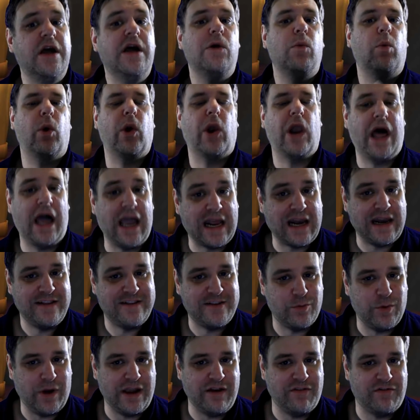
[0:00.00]
We're likely to
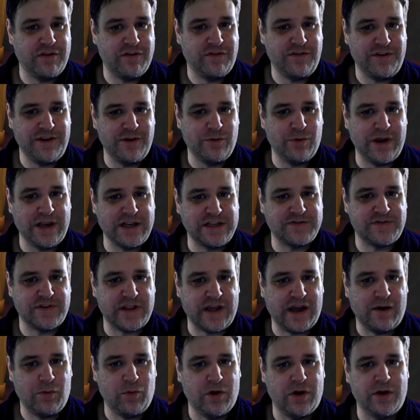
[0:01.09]
wait for a few weeks for
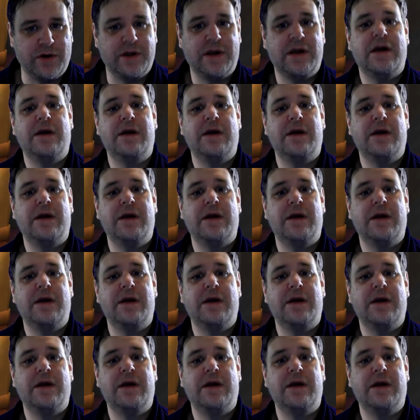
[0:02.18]
that one,